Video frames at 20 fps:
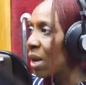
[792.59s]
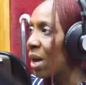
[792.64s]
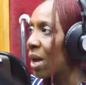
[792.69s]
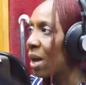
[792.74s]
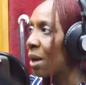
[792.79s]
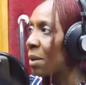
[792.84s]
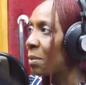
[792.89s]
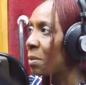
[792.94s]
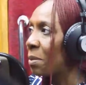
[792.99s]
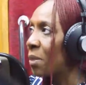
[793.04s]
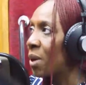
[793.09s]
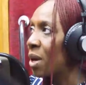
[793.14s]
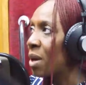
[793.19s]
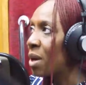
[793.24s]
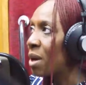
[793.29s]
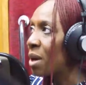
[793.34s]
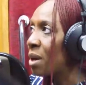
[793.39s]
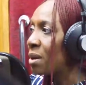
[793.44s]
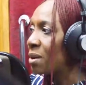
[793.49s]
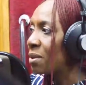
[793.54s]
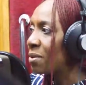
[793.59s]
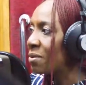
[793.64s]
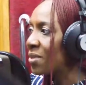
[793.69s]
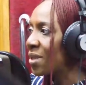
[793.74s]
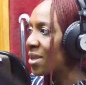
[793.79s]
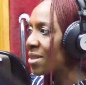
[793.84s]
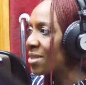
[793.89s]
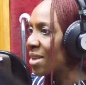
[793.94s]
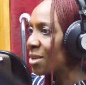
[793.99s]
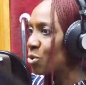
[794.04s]

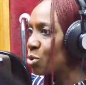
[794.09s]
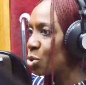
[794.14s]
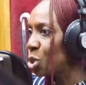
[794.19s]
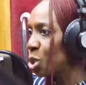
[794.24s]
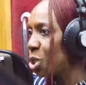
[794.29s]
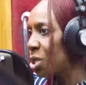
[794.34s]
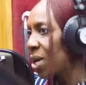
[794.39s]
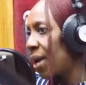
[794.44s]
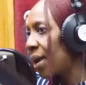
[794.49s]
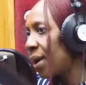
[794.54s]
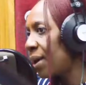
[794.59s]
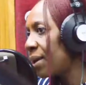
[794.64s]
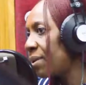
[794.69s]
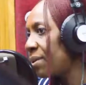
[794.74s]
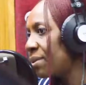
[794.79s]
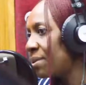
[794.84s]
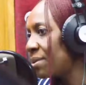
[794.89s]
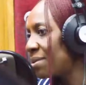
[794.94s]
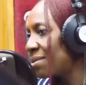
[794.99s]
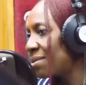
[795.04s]
They start to share